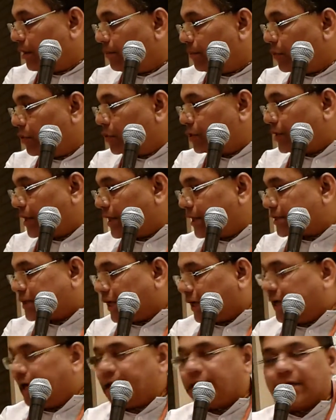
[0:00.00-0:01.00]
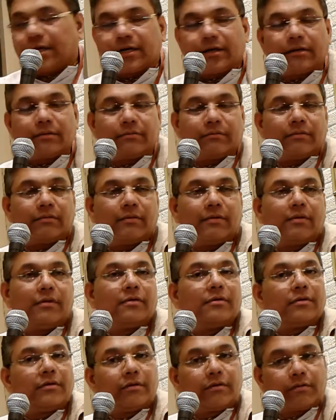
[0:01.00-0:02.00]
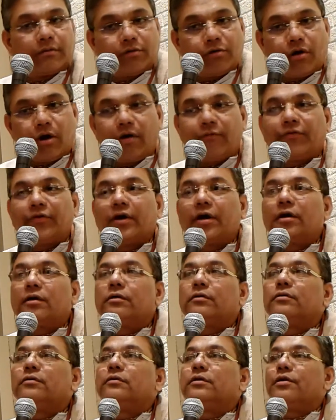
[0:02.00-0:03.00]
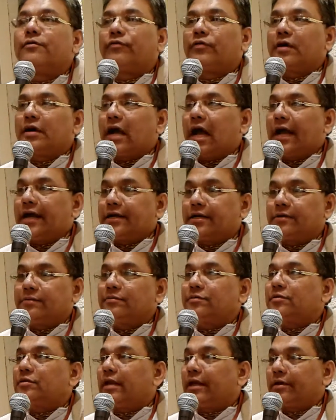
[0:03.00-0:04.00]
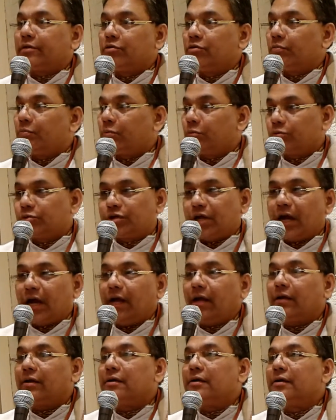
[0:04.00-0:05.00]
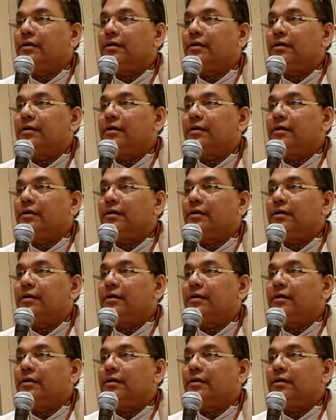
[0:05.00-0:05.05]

Pujana Sakhi Jana. You offer different items like do puja,